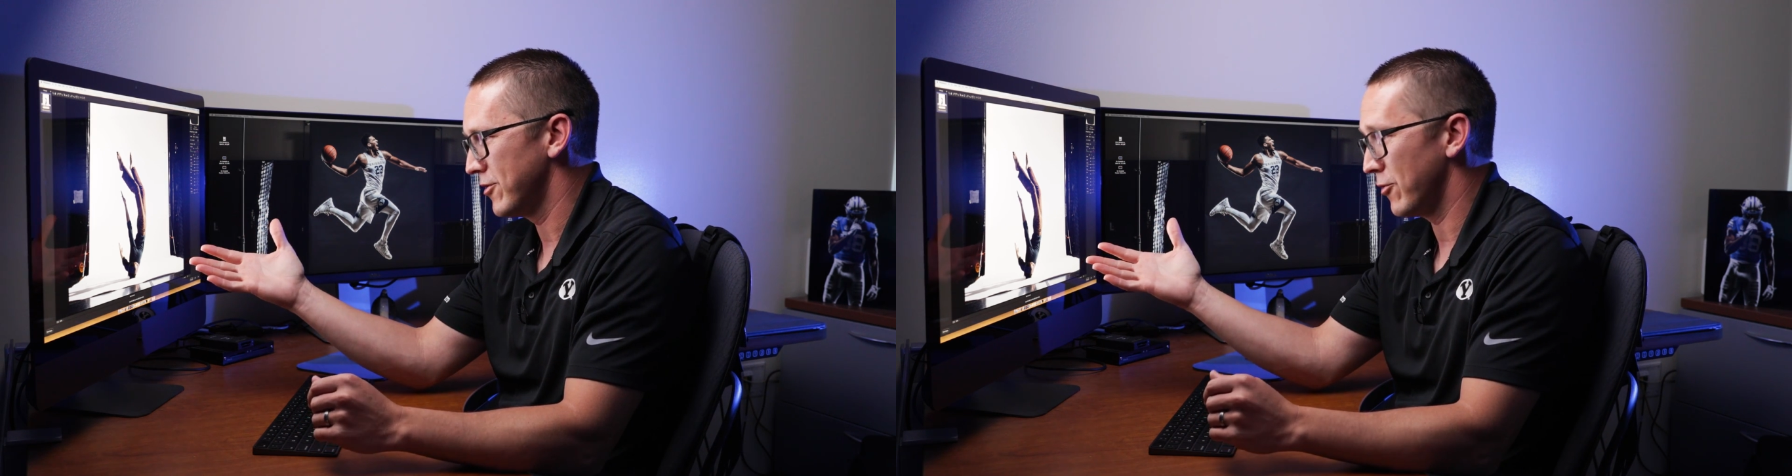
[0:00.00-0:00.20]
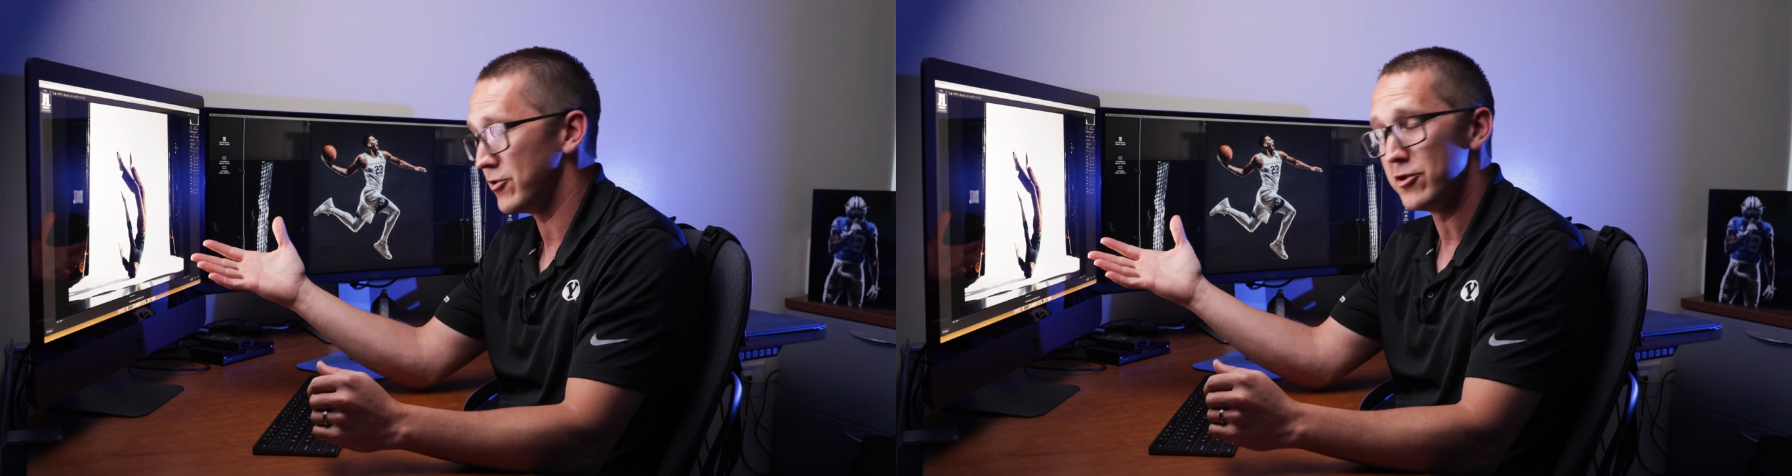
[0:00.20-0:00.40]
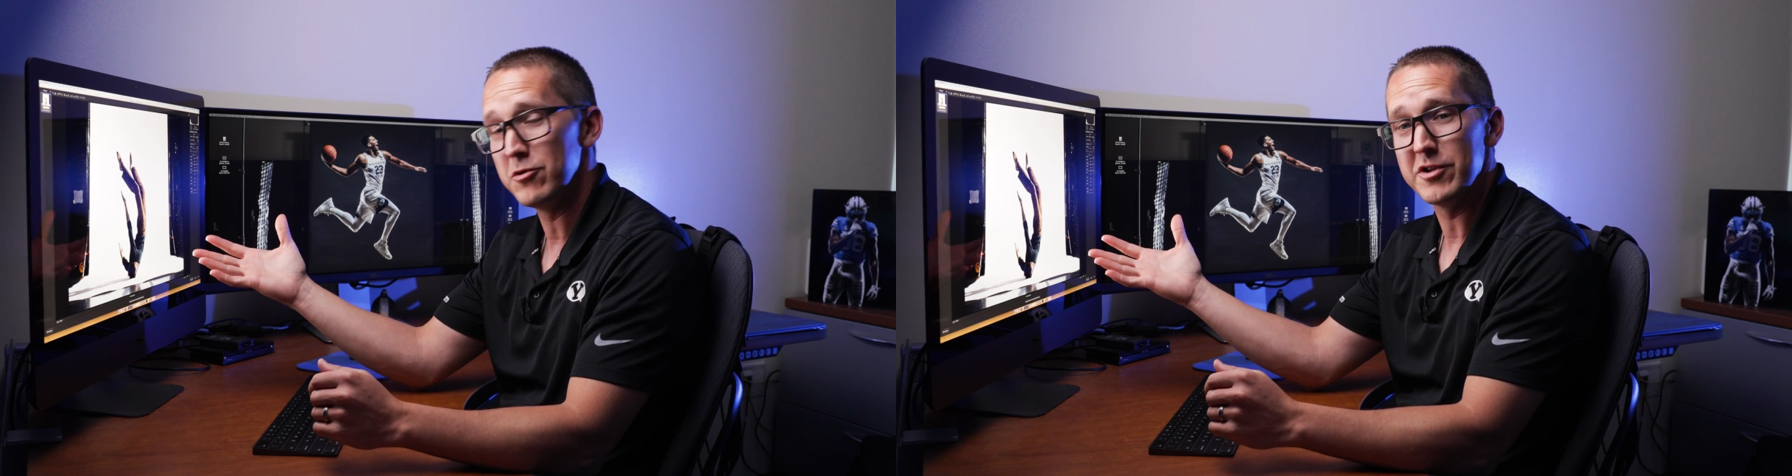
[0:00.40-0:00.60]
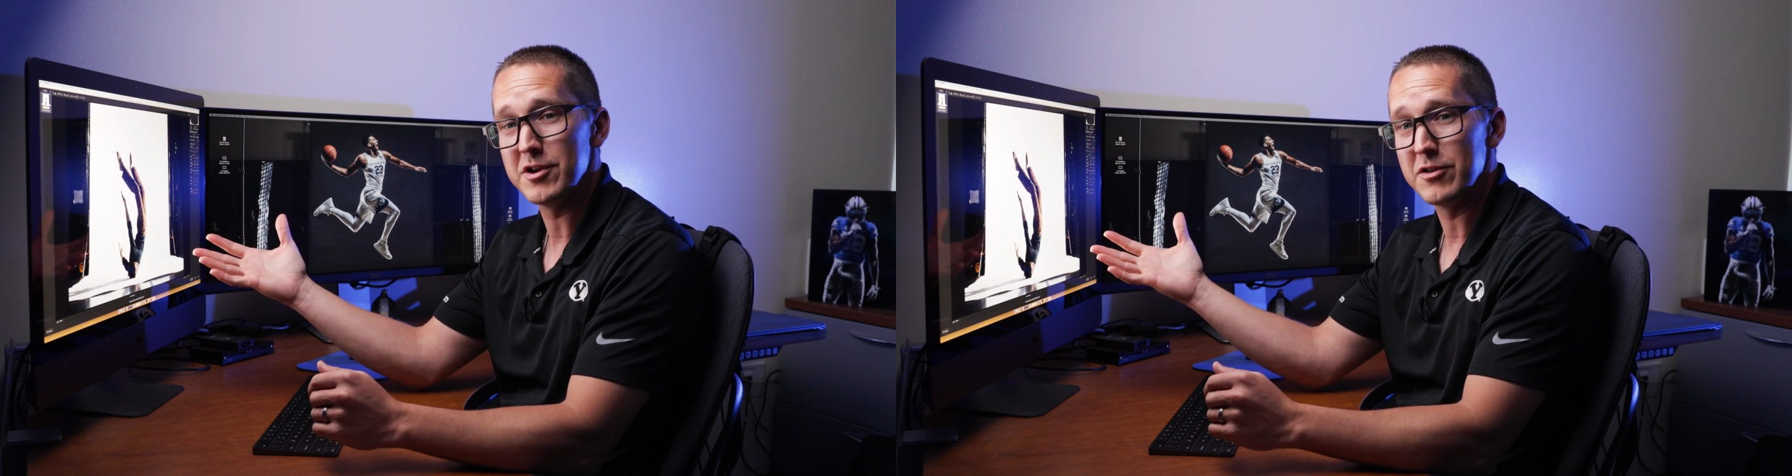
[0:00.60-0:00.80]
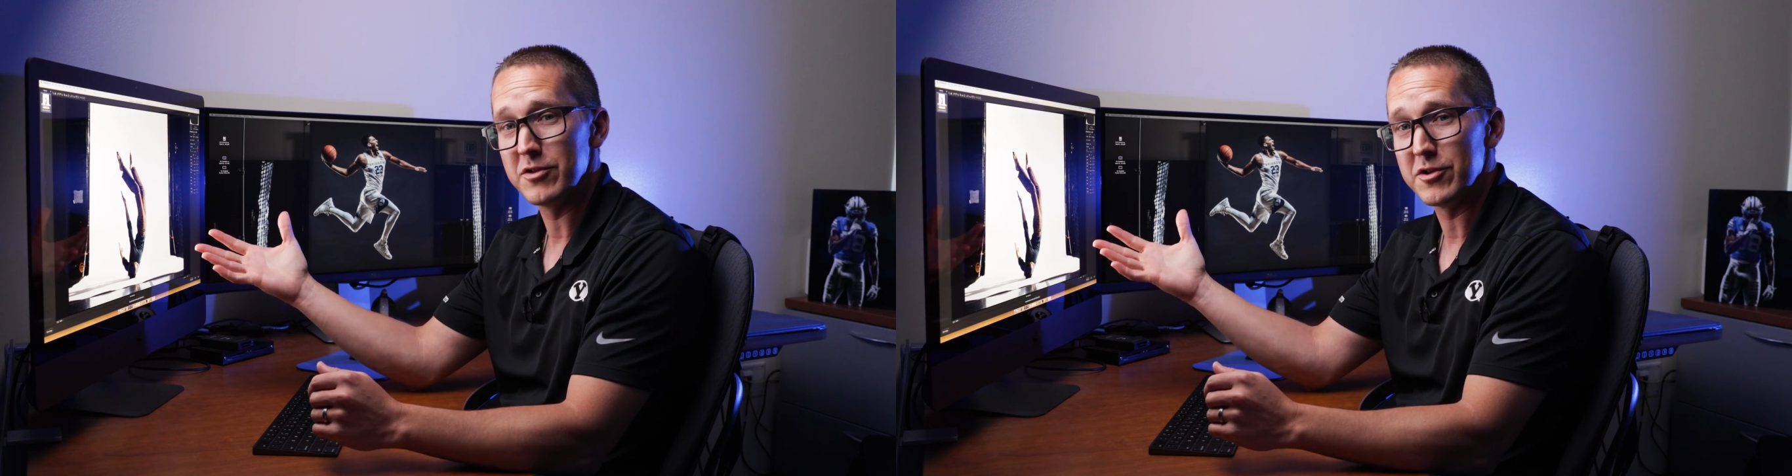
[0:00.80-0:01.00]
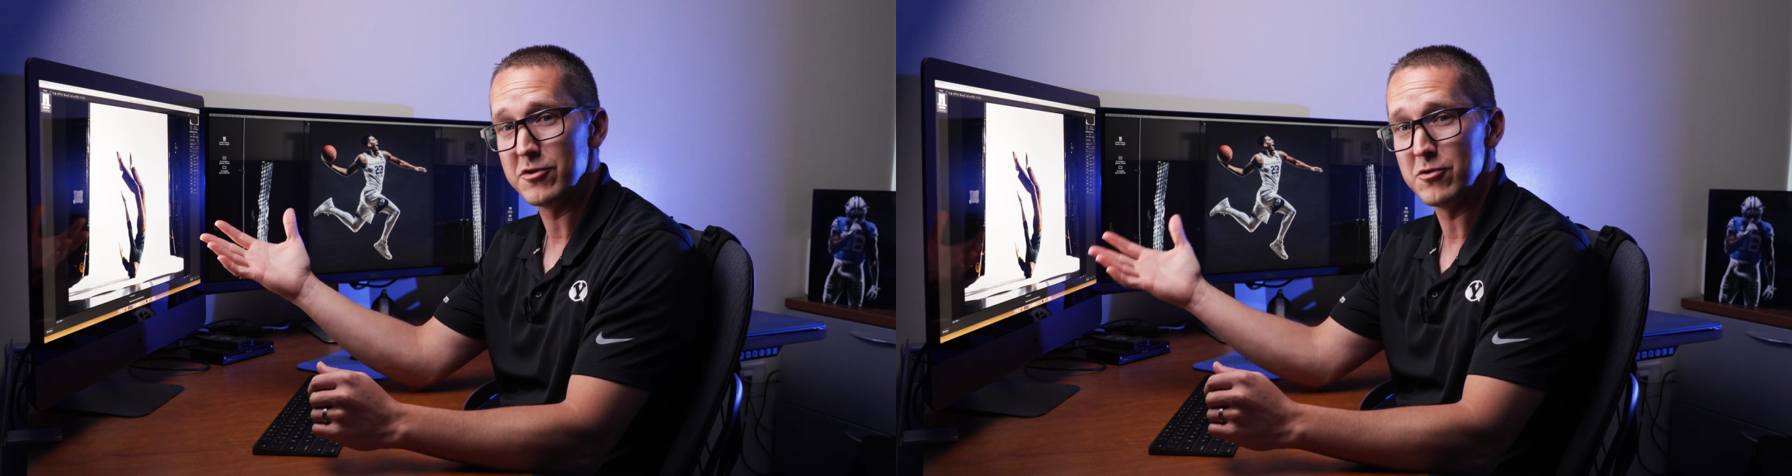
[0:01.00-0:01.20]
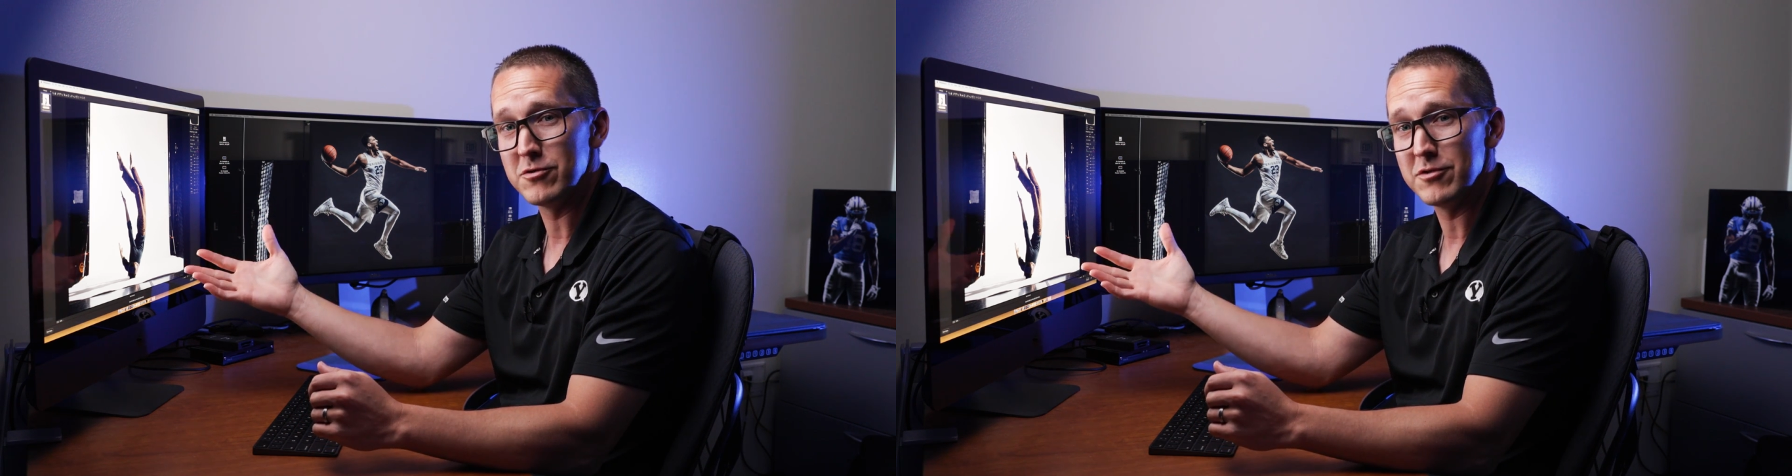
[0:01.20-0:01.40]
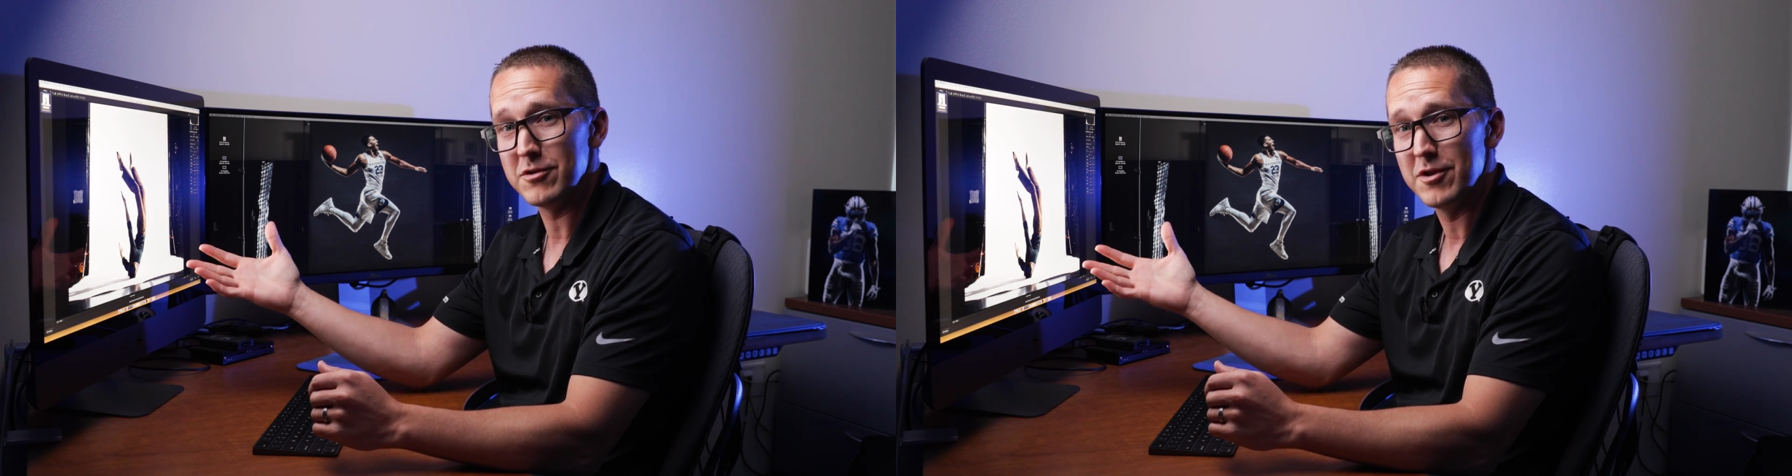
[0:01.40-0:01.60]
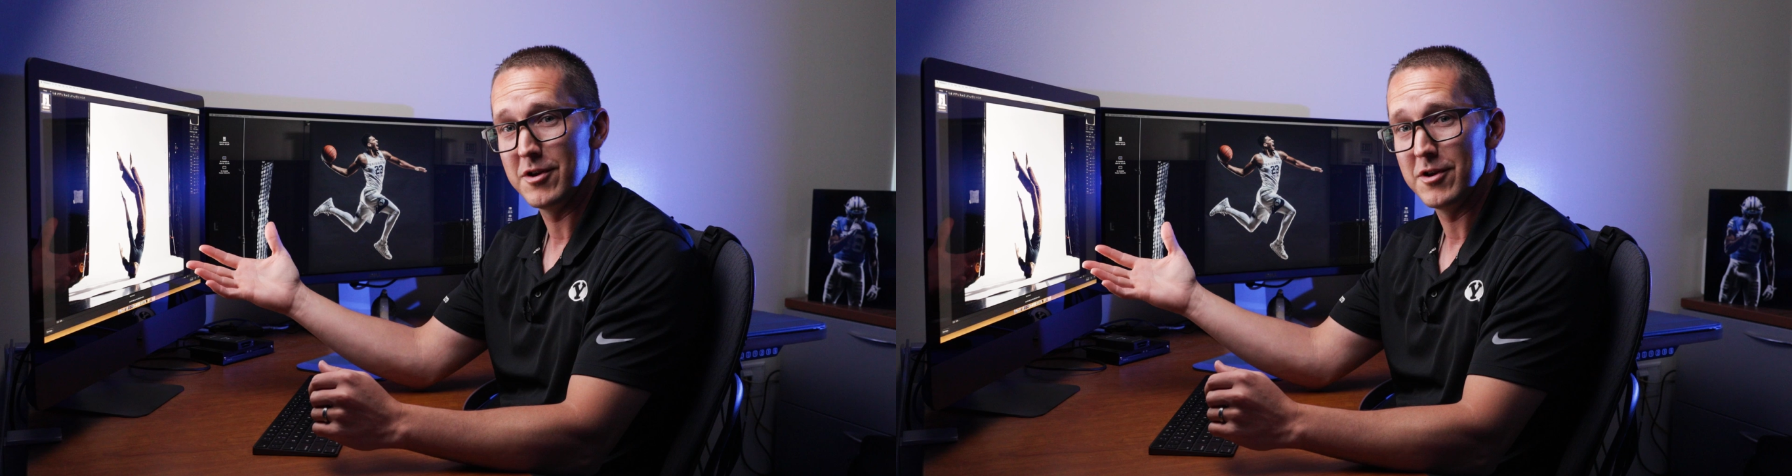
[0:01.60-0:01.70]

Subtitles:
you know, using the student